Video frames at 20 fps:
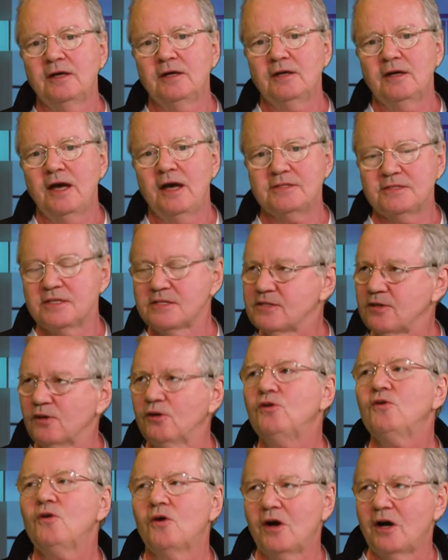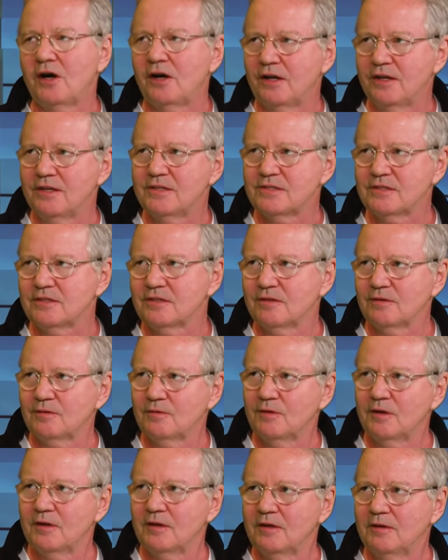as a solo artist.
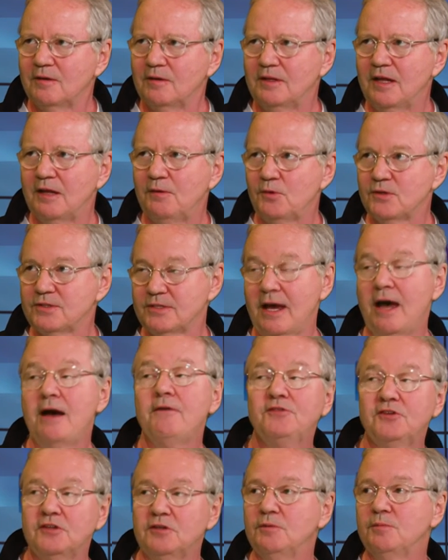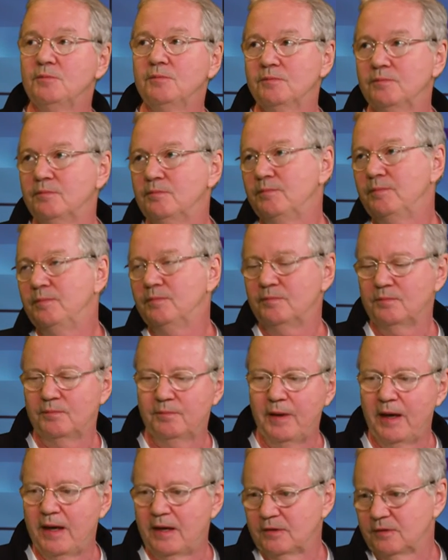That was after the
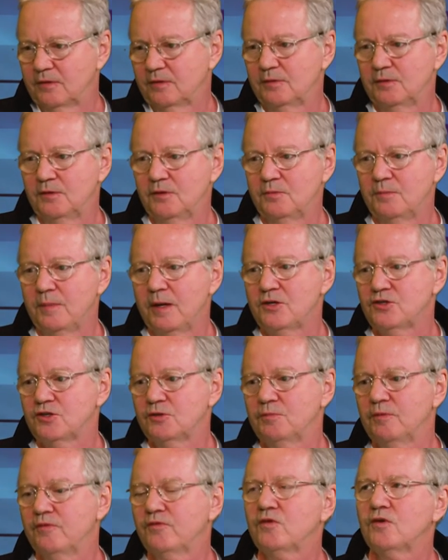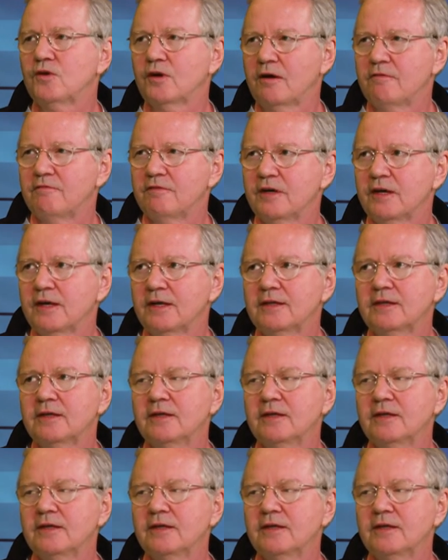band you mentioned before, Kaveret,